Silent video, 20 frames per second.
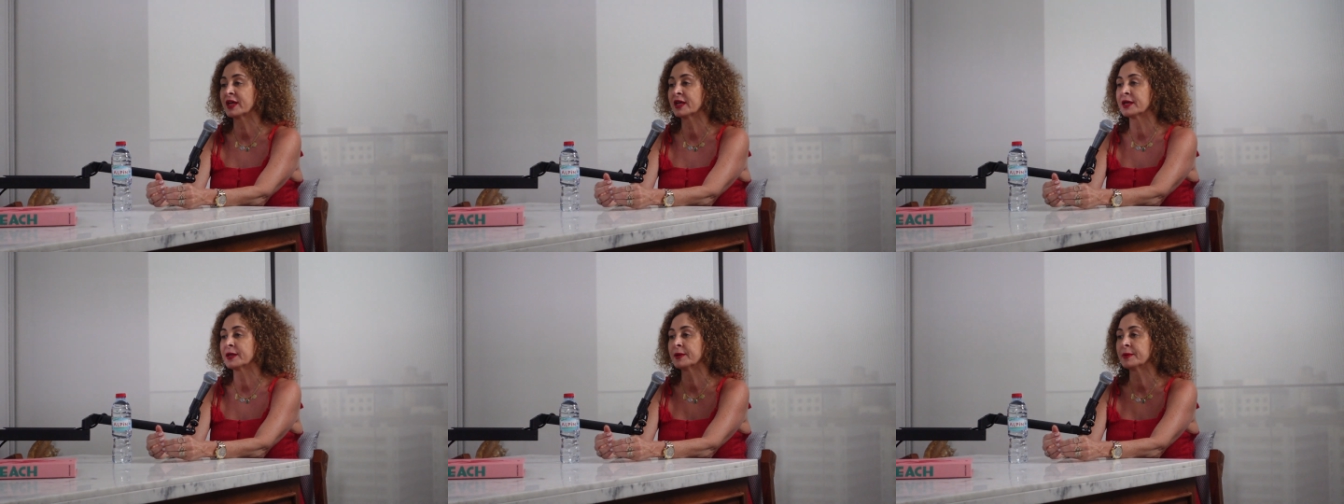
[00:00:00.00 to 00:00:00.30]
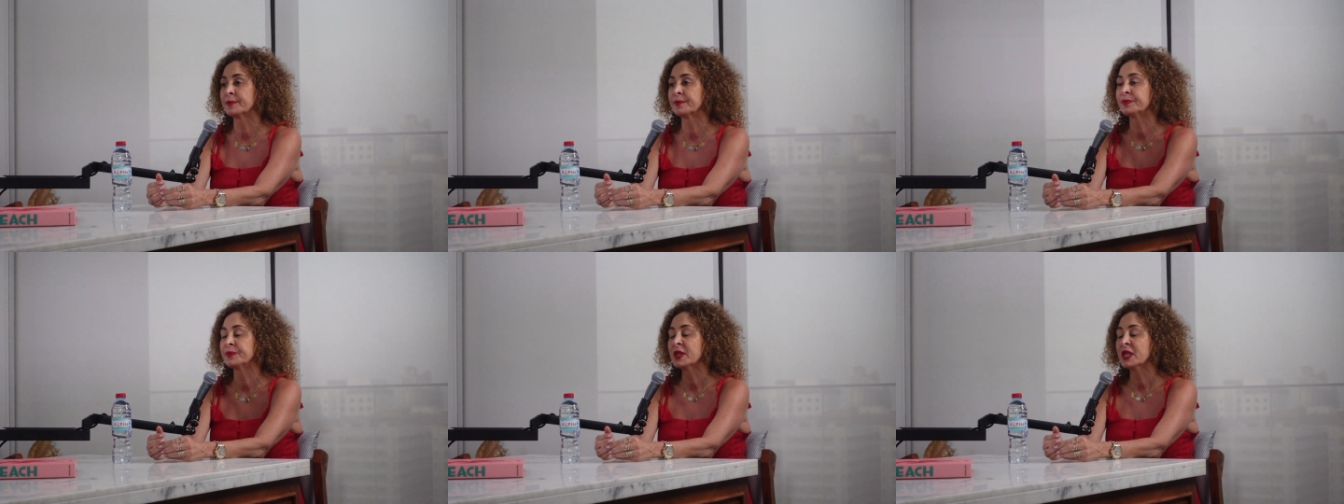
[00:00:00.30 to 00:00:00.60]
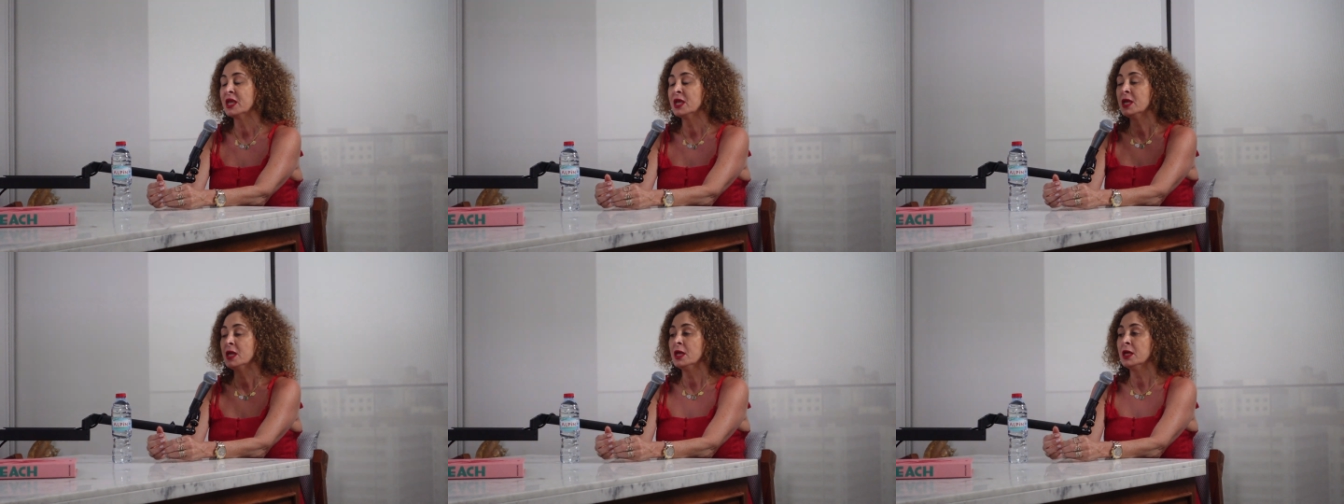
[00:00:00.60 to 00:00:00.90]
Um,
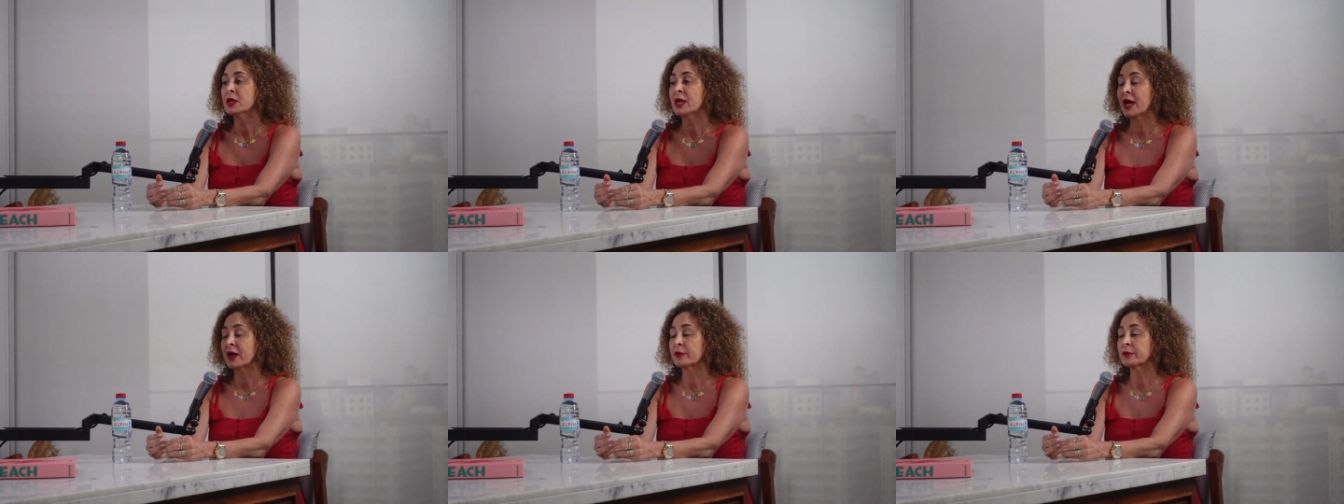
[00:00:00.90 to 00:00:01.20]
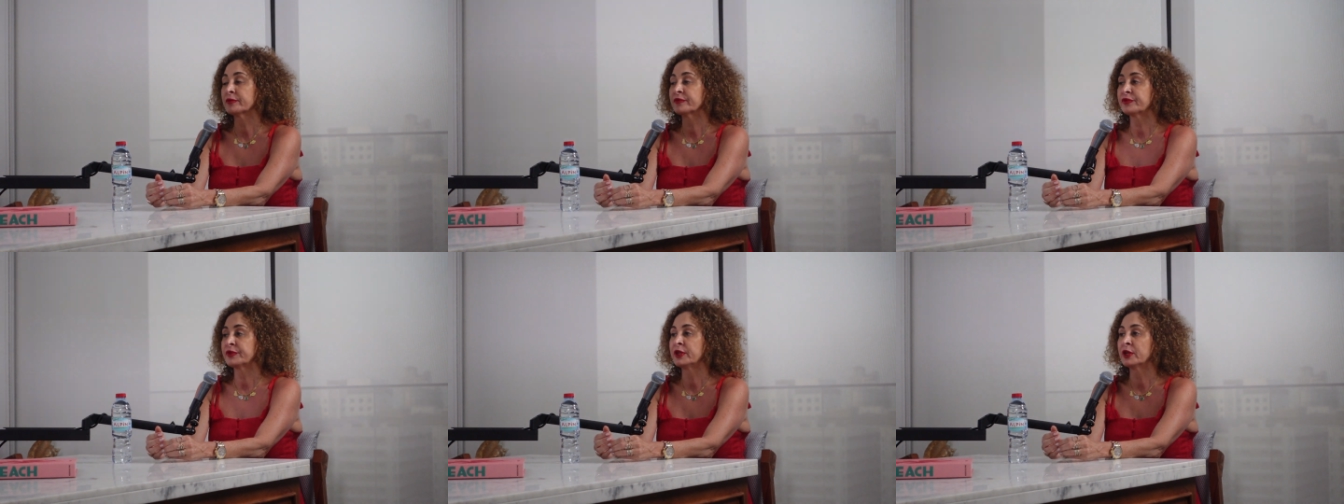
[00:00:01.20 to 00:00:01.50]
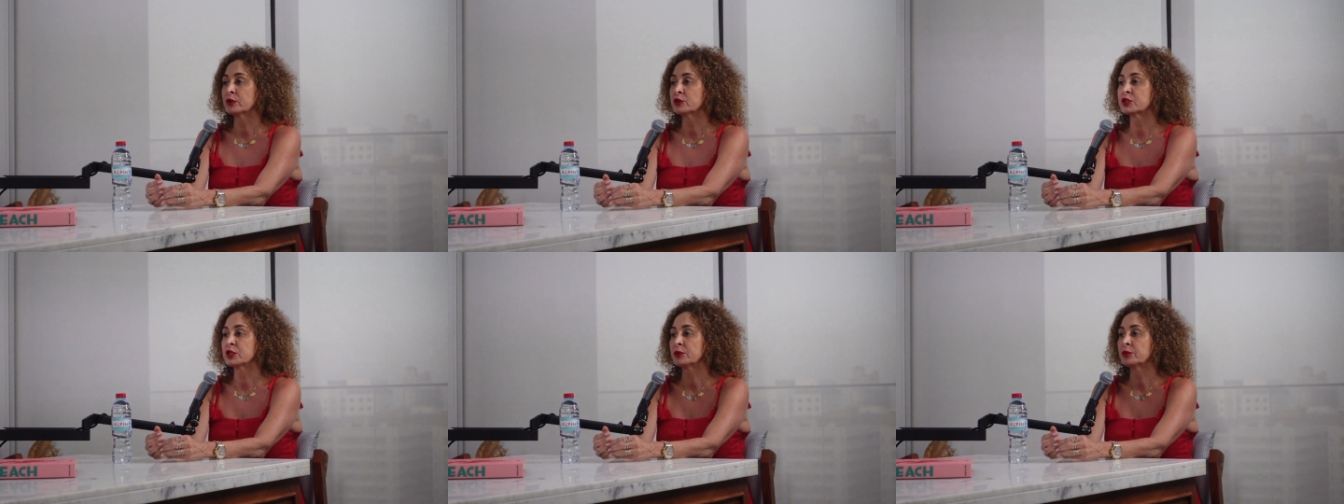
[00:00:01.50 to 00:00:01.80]
how you
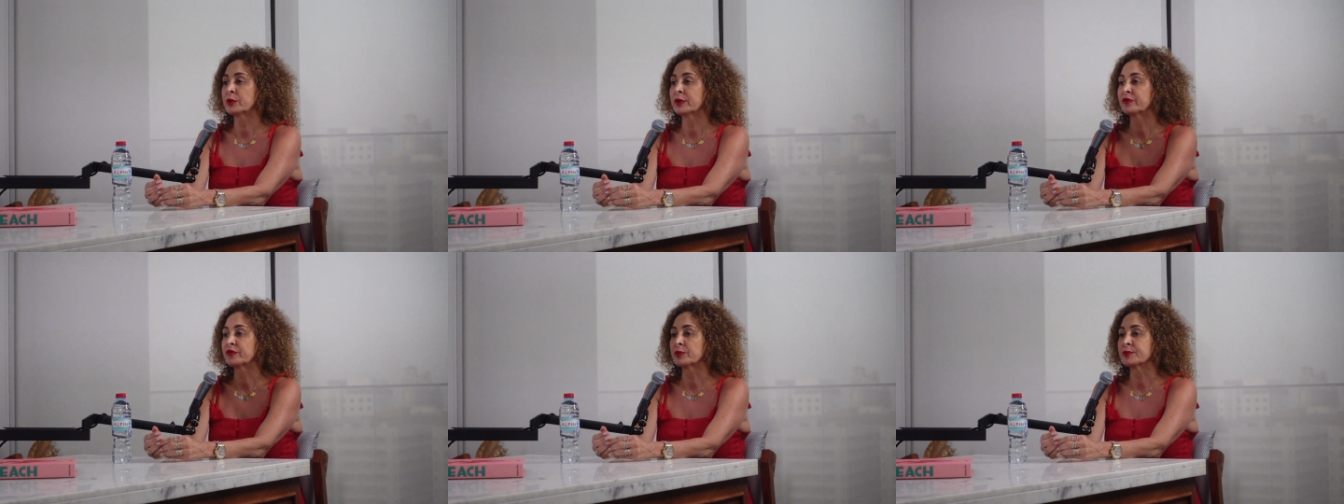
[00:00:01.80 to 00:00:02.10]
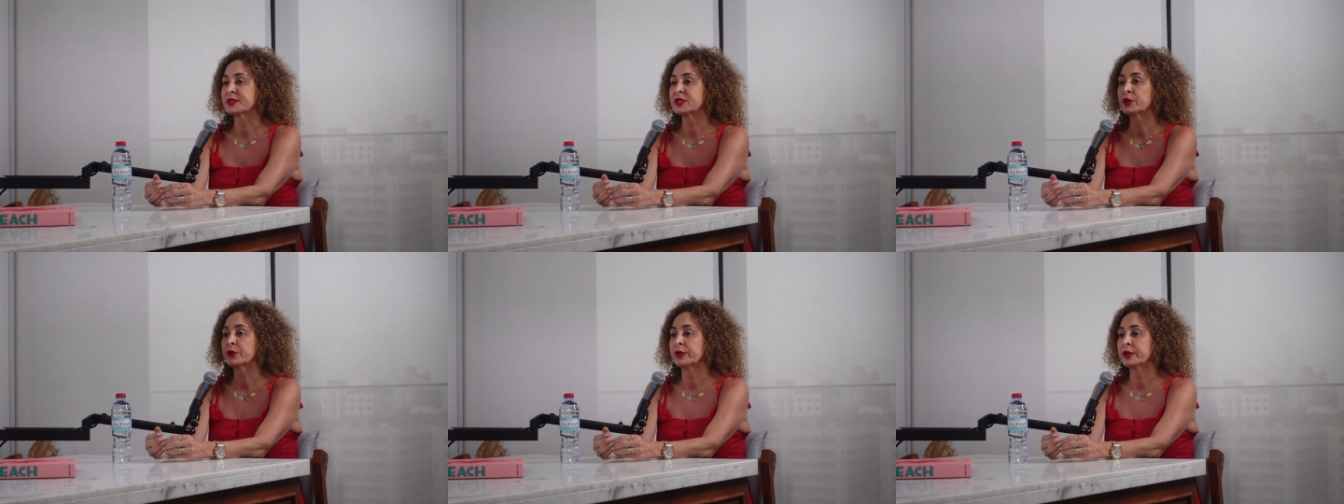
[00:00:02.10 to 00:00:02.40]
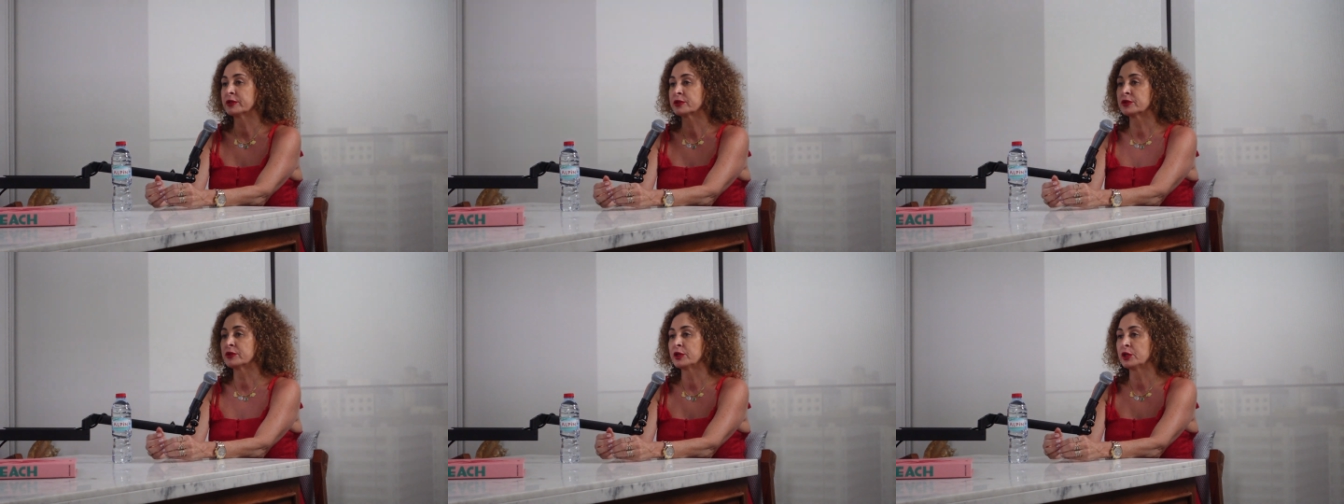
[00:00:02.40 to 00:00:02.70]
know she went from
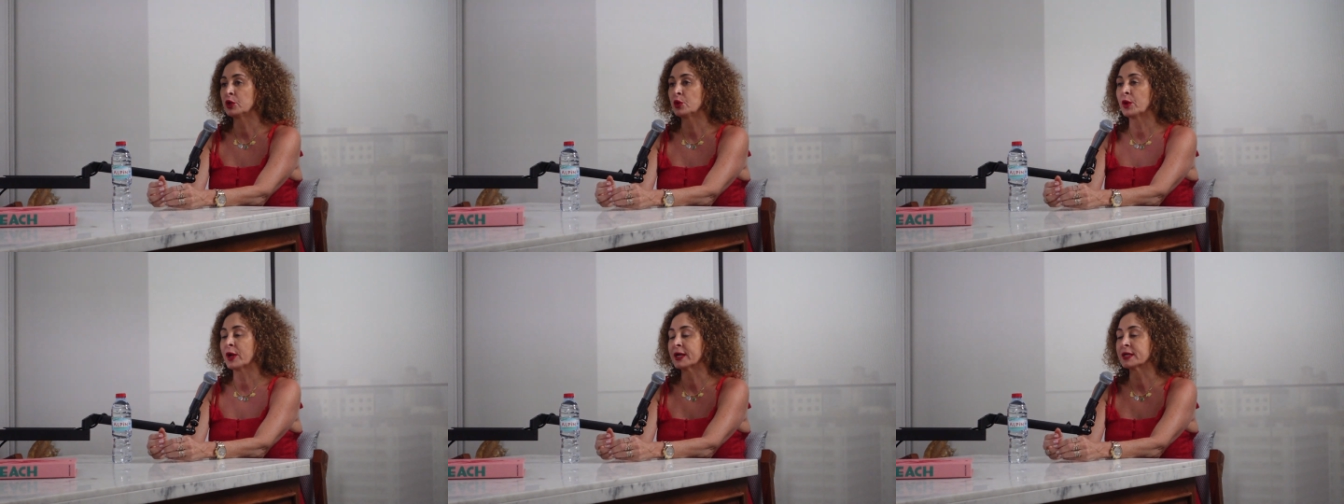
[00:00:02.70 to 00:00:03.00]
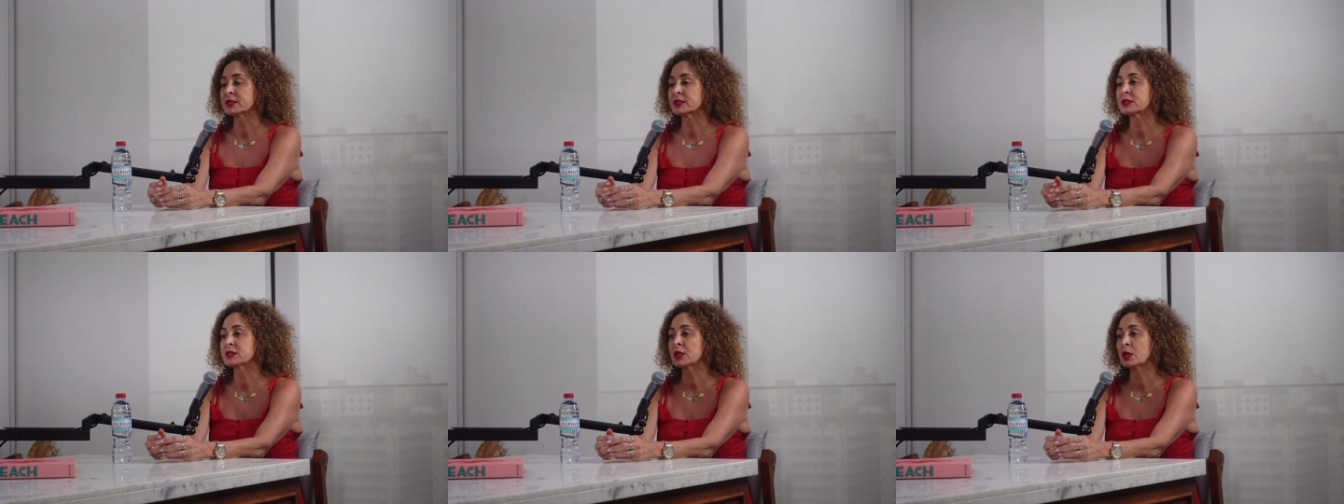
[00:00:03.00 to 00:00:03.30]
Syria to the U.S.